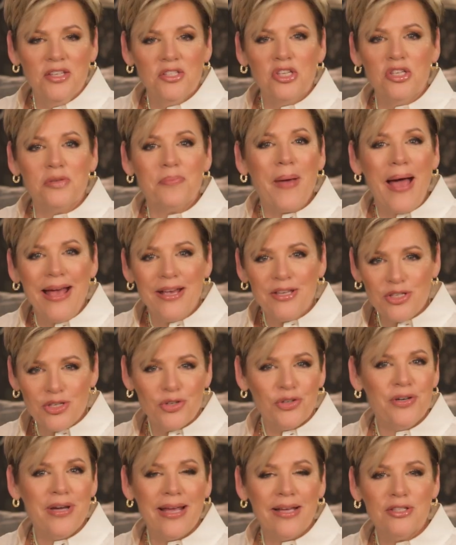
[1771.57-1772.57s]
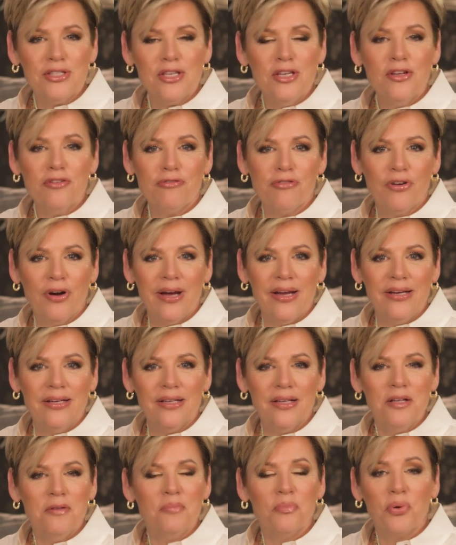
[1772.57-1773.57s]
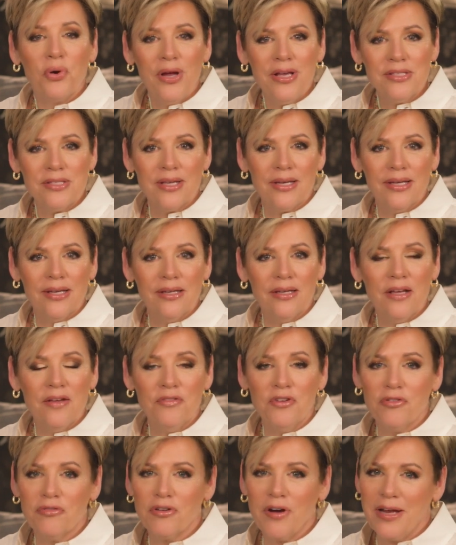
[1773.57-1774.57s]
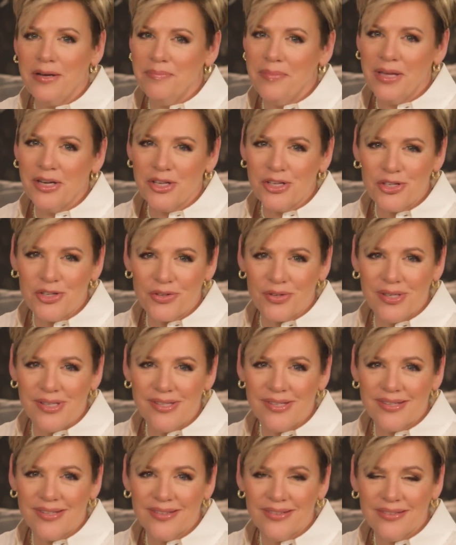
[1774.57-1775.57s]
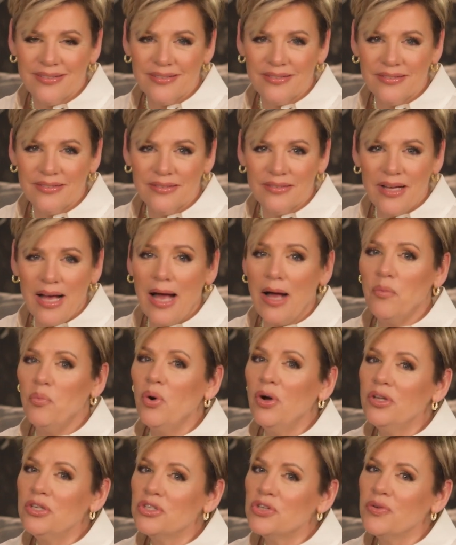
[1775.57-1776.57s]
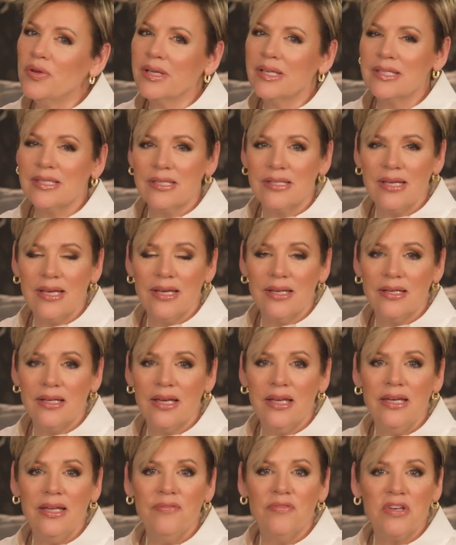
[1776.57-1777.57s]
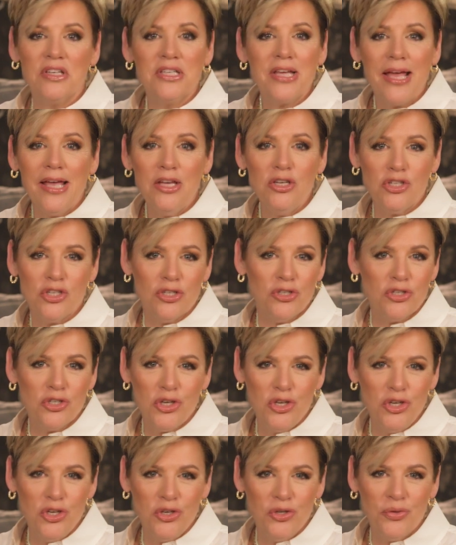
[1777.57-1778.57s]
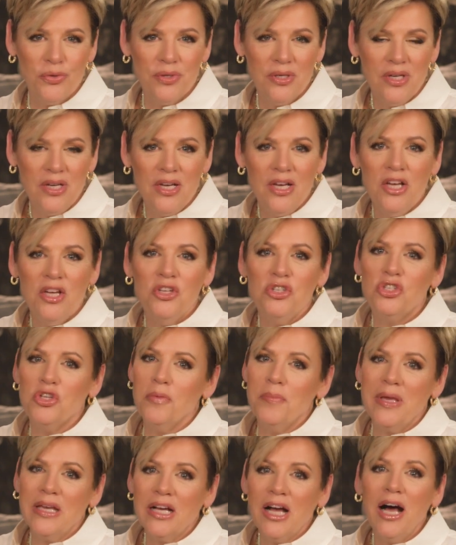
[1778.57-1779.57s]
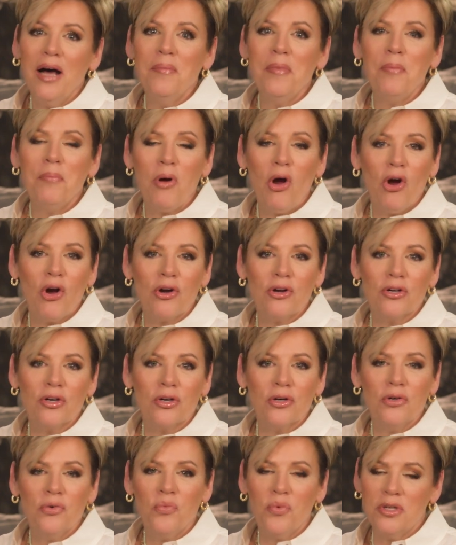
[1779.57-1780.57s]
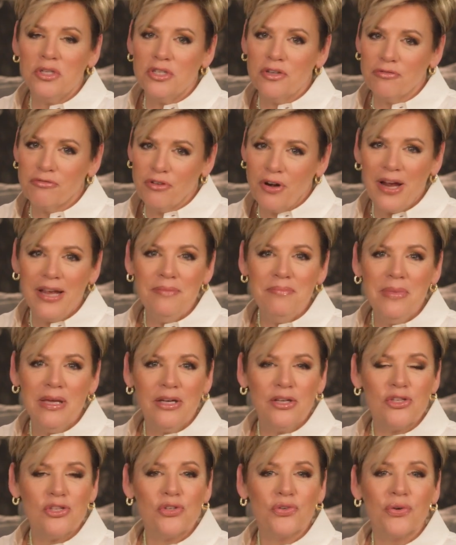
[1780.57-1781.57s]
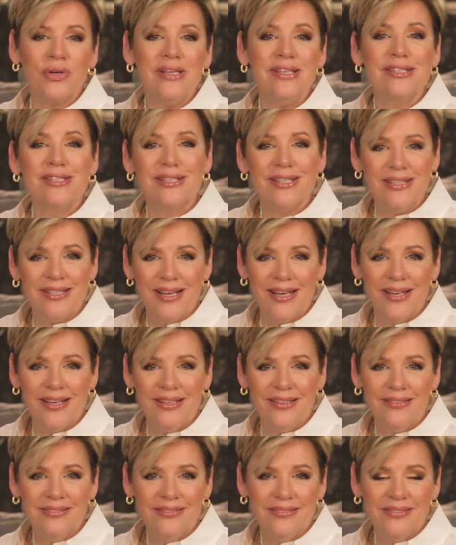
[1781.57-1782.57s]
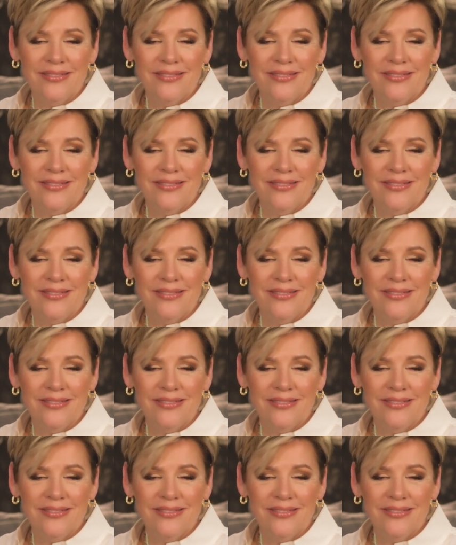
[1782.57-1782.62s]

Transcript: This is Pastor Nancy Dufresne, President of Dufresne Ministries. I want to extend an invitation to you to become a partner with Dufresne Ministries today.